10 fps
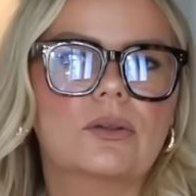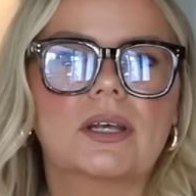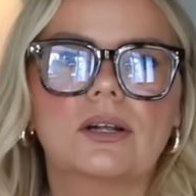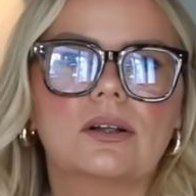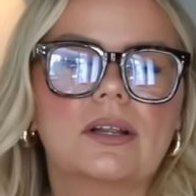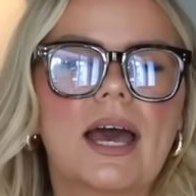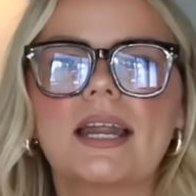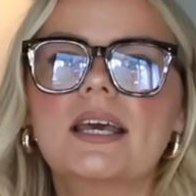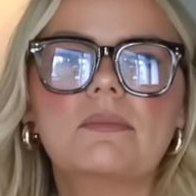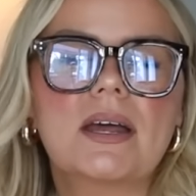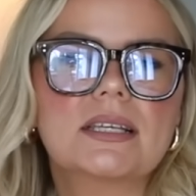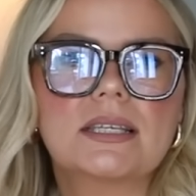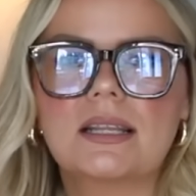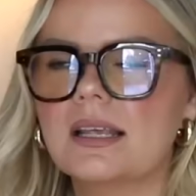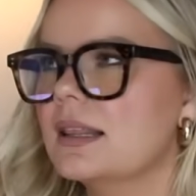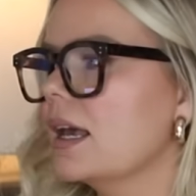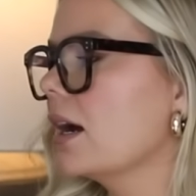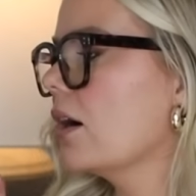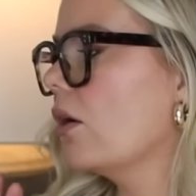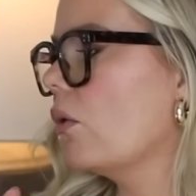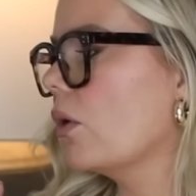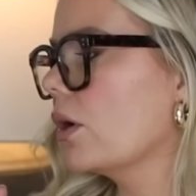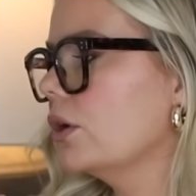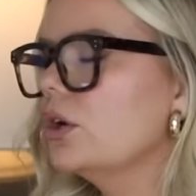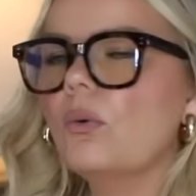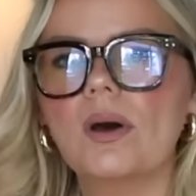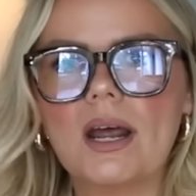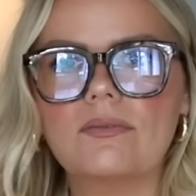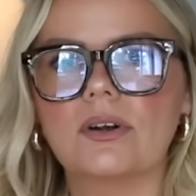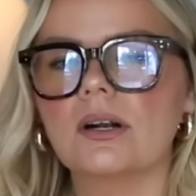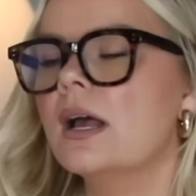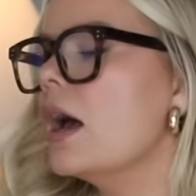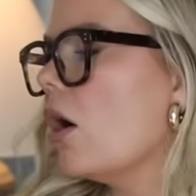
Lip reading: little headache medicine in there or, you know, whatever.